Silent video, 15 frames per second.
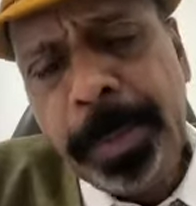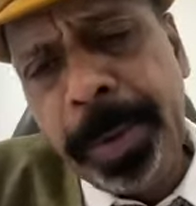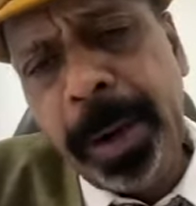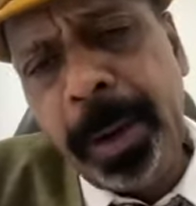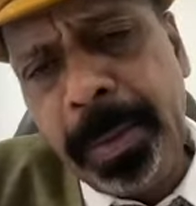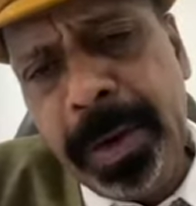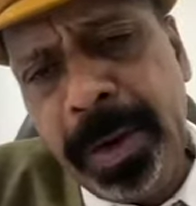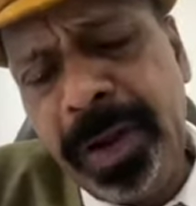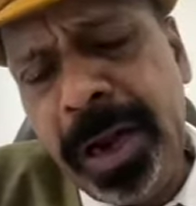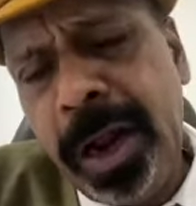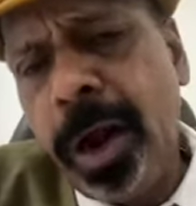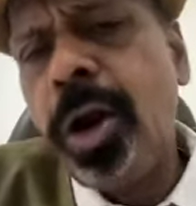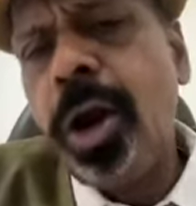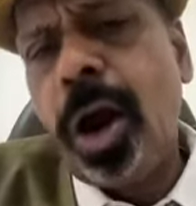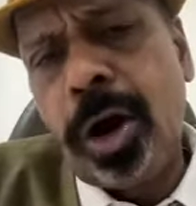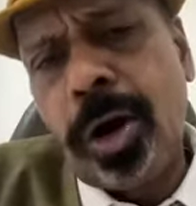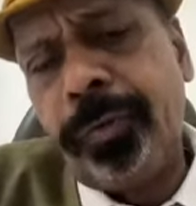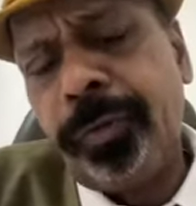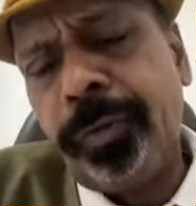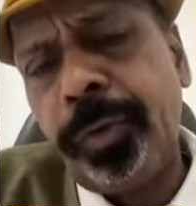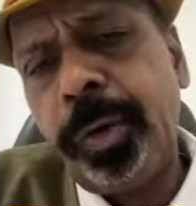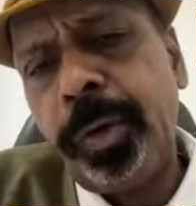probably we'll have a lot of
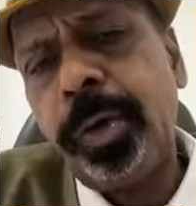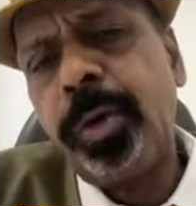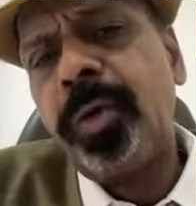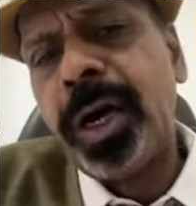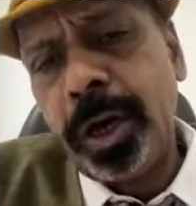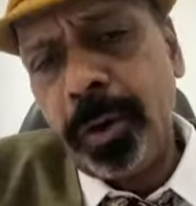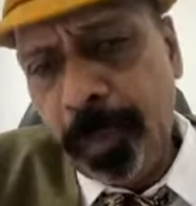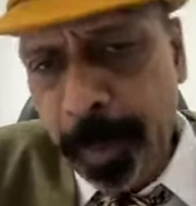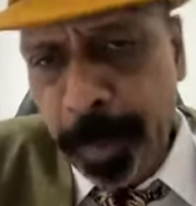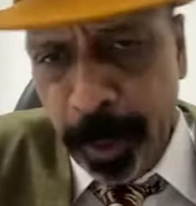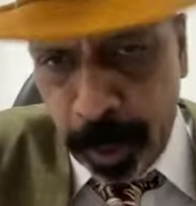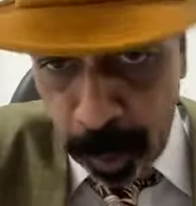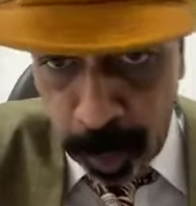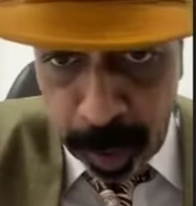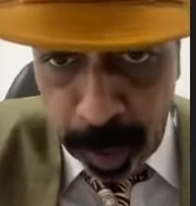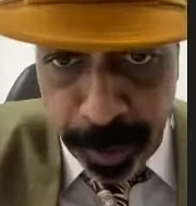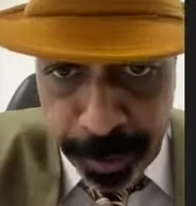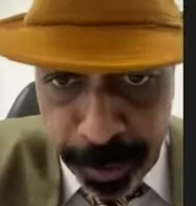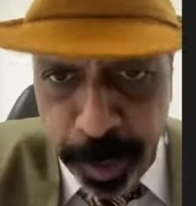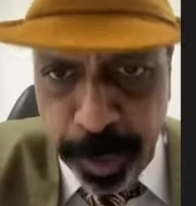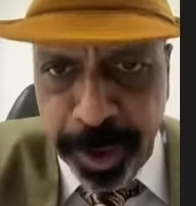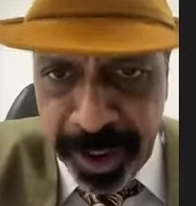wonderful protocols
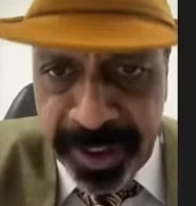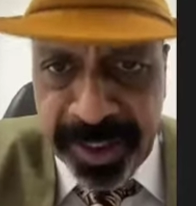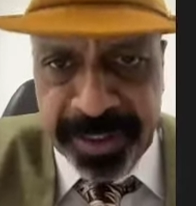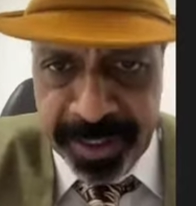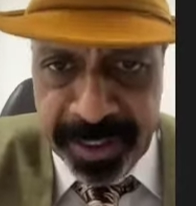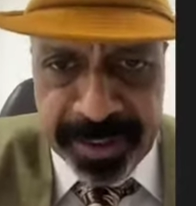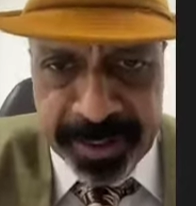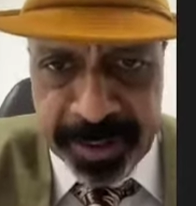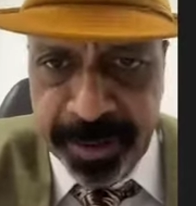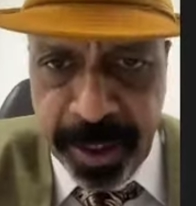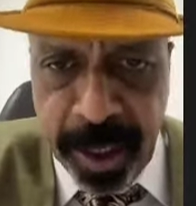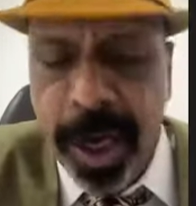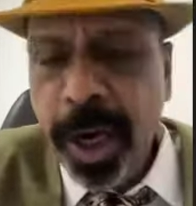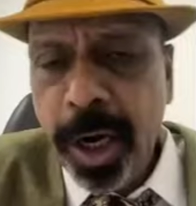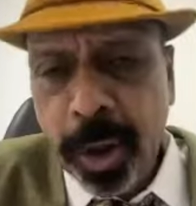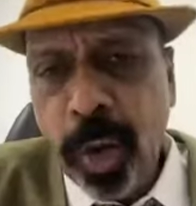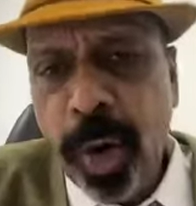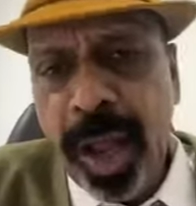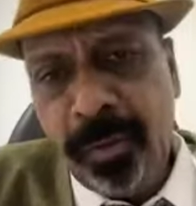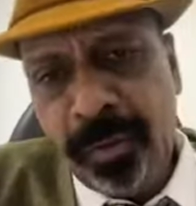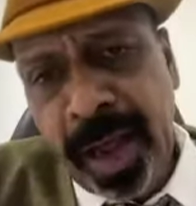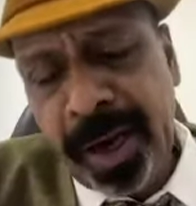to treat this disease.
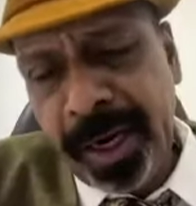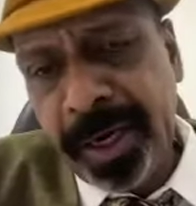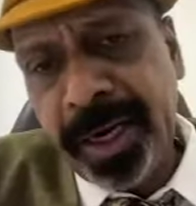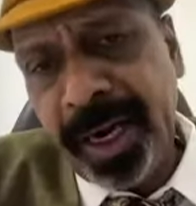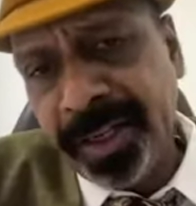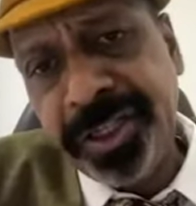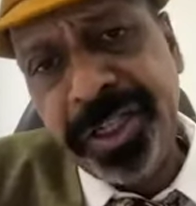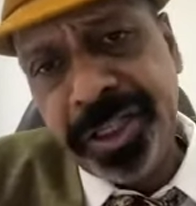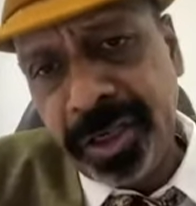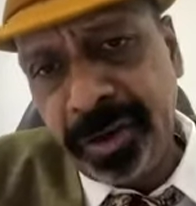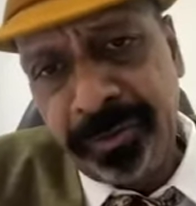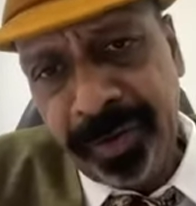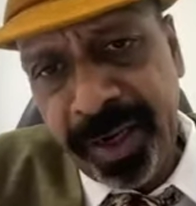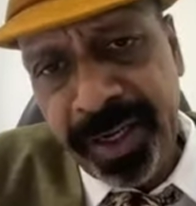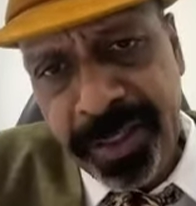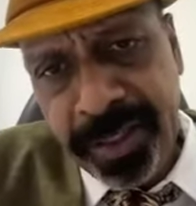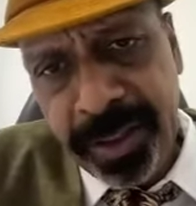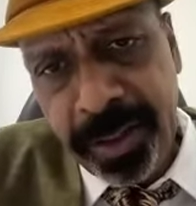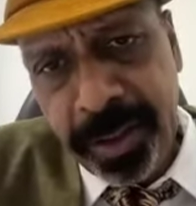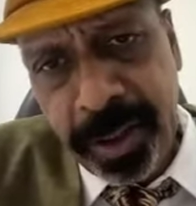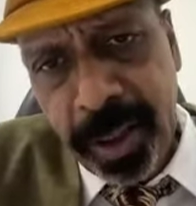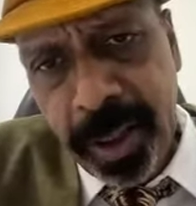Today, we are at transition phase.
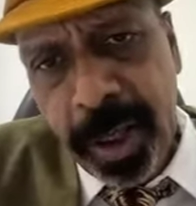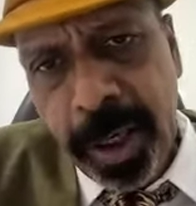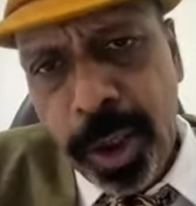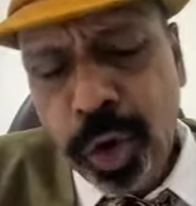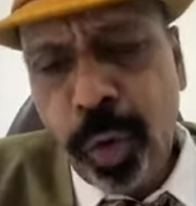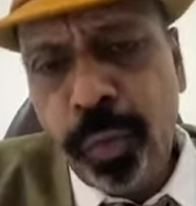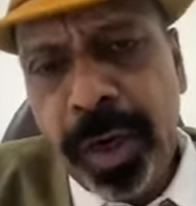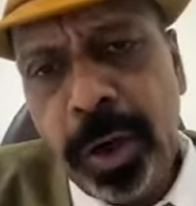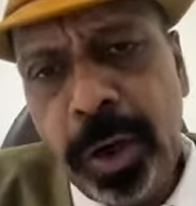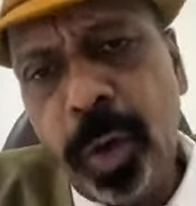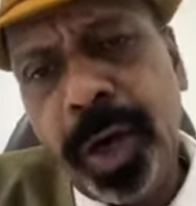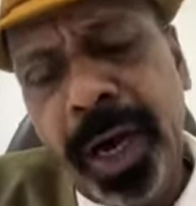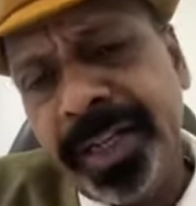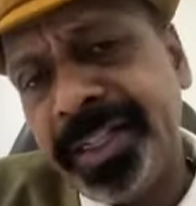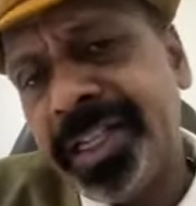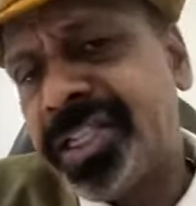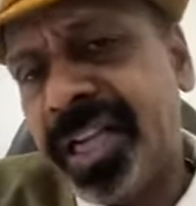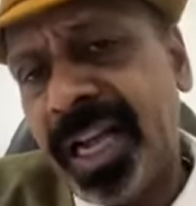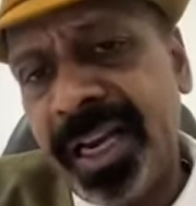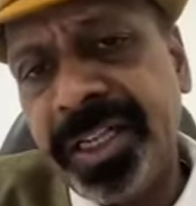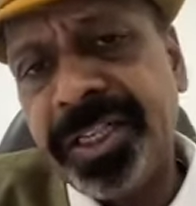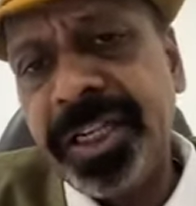So we look at it as a
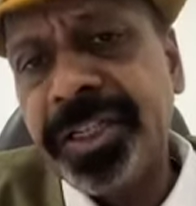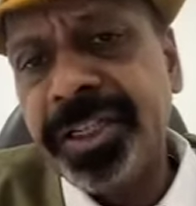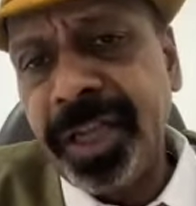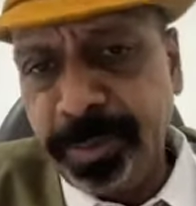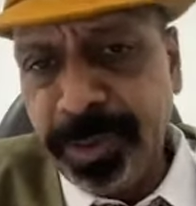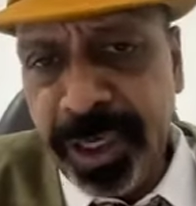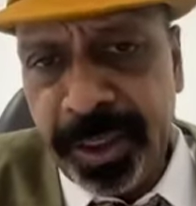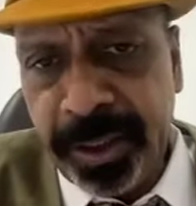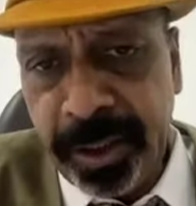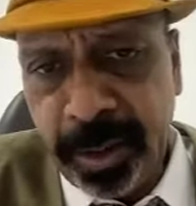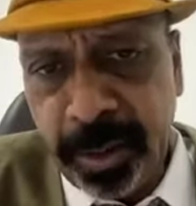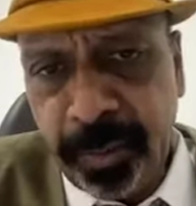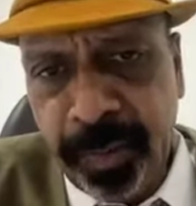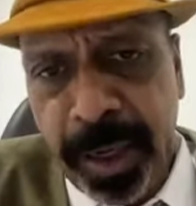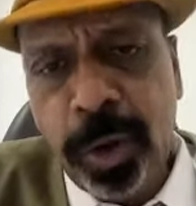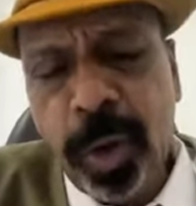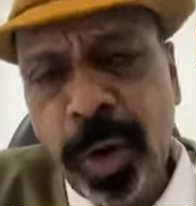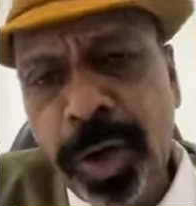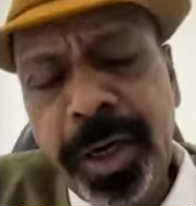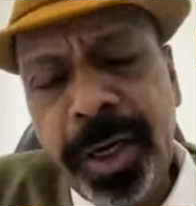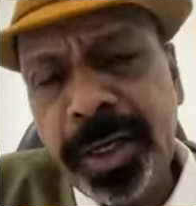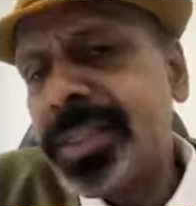challenging subject. We don't
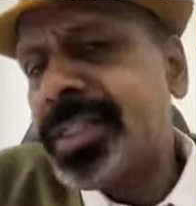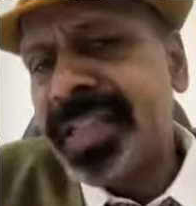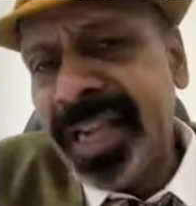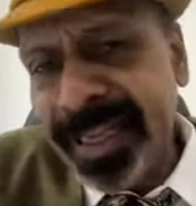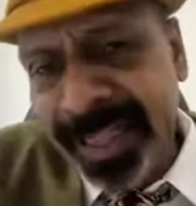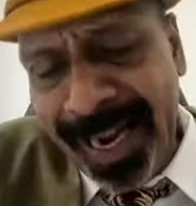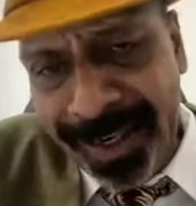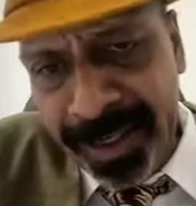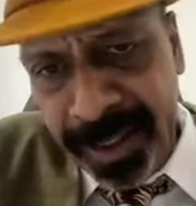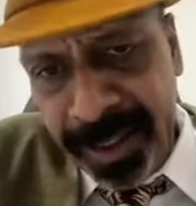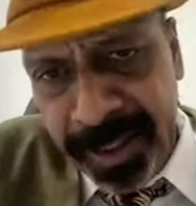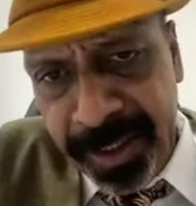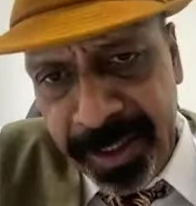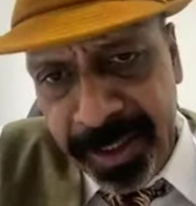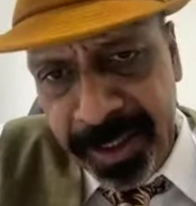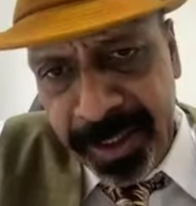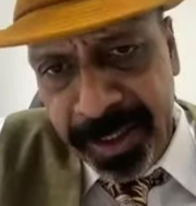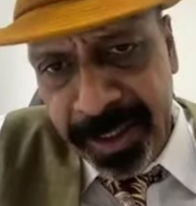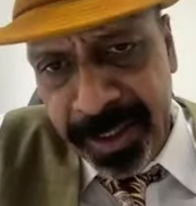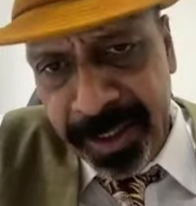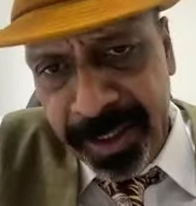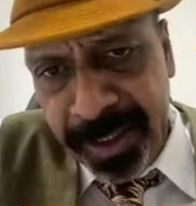say that these are
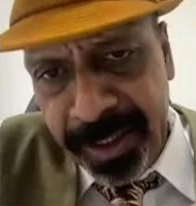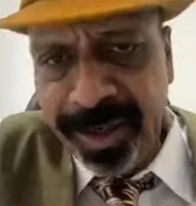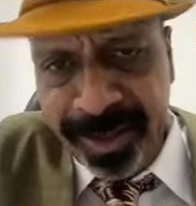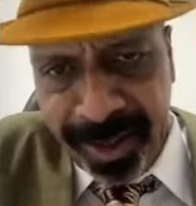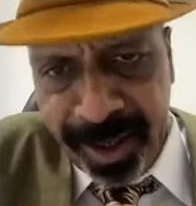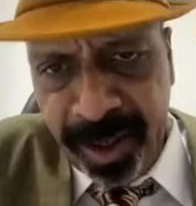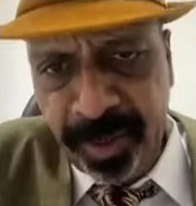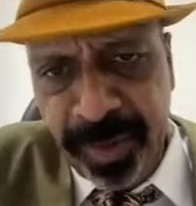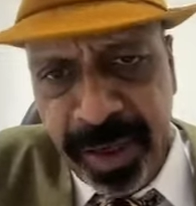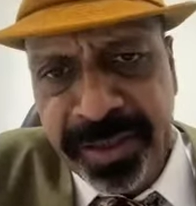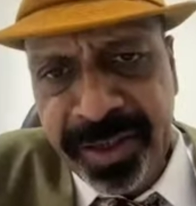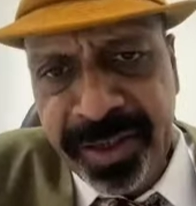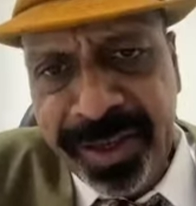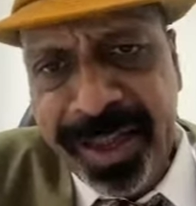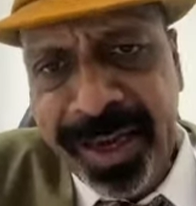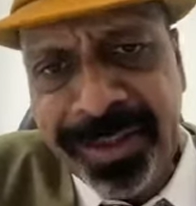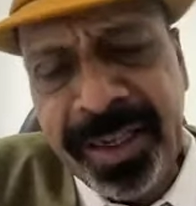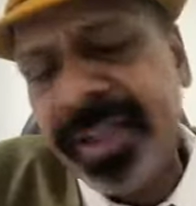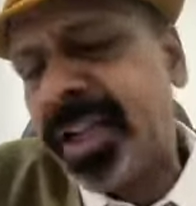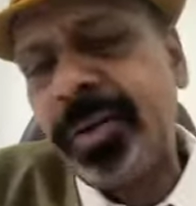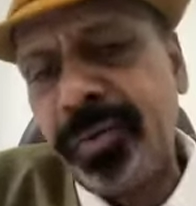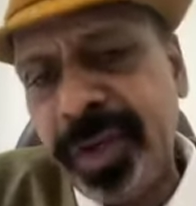standard medical care. We say that's an
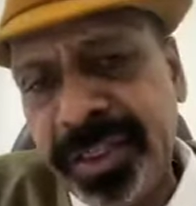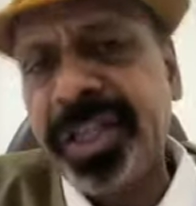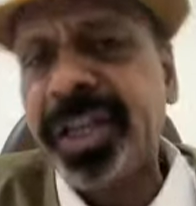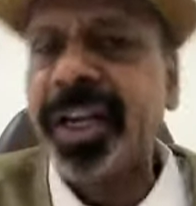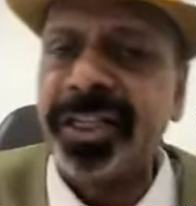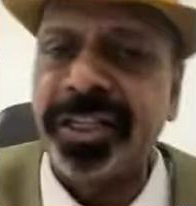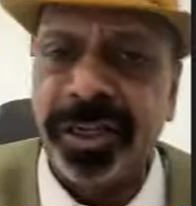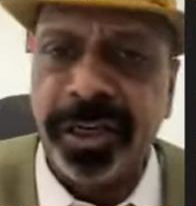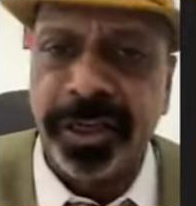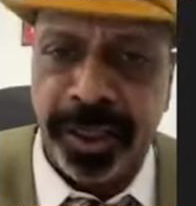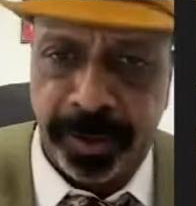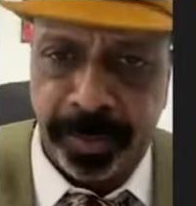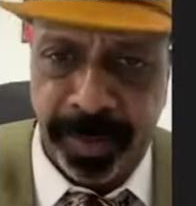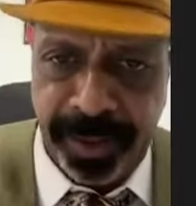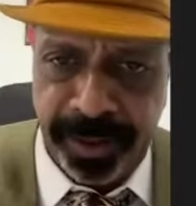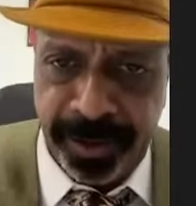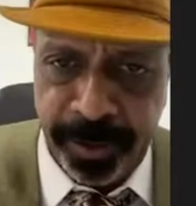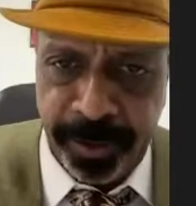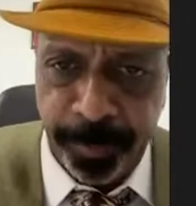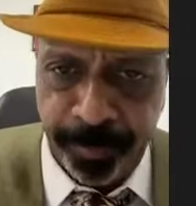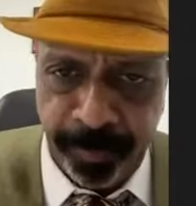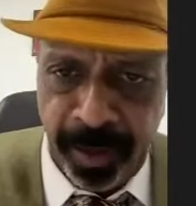investigational treatments.
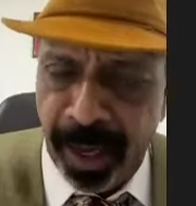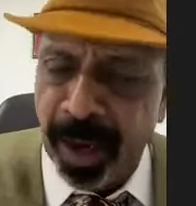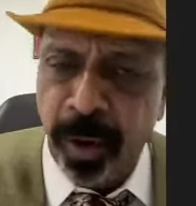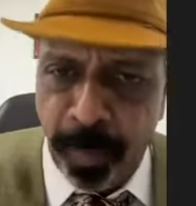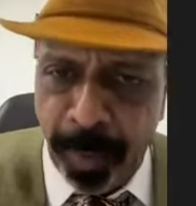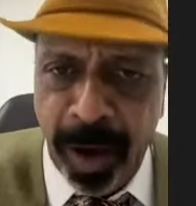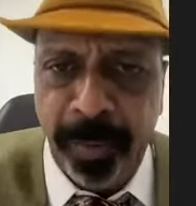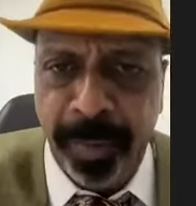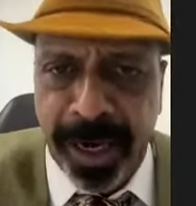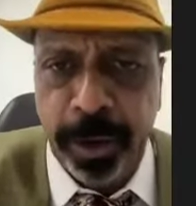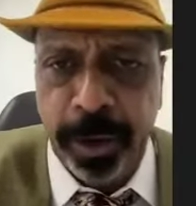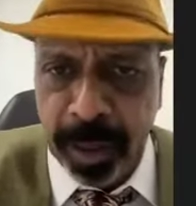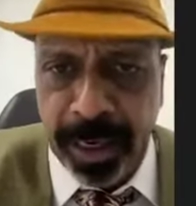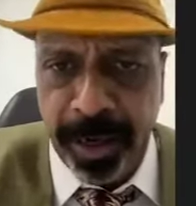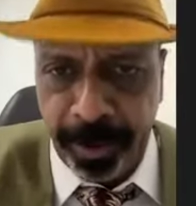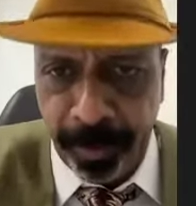I hope I made you clear.